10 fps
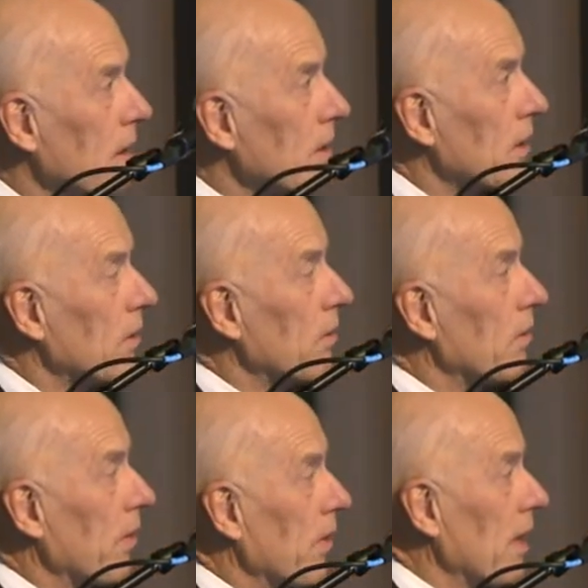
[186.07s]
So
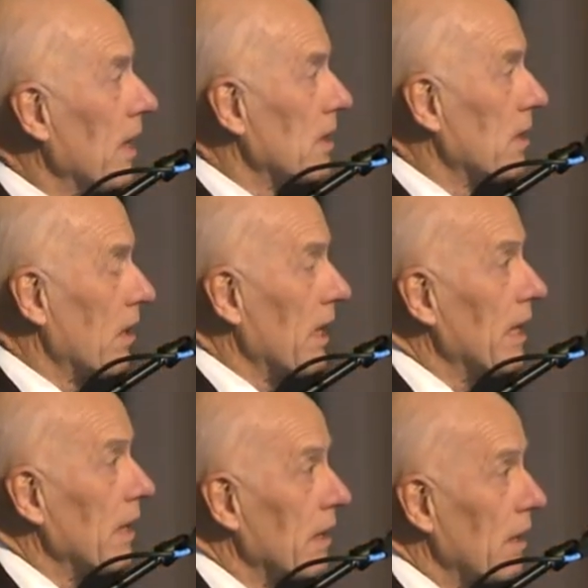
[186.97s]
it's a real